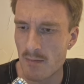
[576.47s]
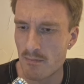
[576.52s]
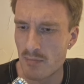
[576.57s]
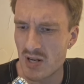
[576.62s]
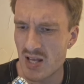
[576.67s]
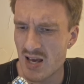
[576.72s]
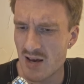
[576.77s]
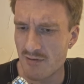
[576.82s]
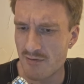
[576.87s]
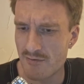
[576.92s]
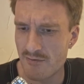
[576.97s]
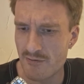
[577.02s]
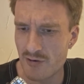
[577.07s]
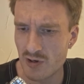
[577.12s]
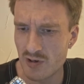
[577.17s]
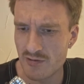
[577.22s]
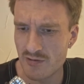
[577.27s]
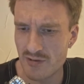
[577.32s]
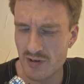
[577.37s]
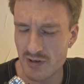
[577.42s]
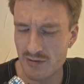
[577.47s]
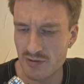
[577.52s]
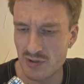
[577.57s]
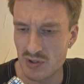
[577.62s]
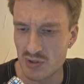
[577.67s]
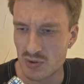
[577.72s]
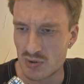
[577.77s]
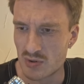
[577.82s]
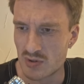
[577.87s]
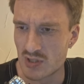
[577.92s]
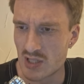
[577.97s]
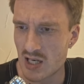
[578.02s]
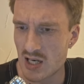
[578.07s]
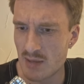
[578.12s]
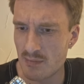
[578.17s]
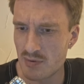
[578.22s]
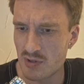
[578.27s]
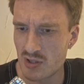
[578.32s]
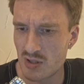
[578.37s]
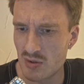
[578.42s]
But yeah, 4th Avenue,
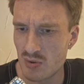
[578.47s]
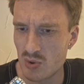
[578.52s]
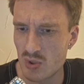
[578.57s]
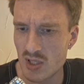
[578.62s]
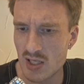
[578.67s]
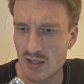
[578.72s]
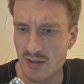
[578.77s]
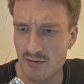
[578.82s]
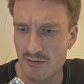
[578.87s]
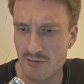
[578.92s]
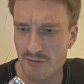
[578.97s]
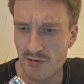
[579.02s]
absolutely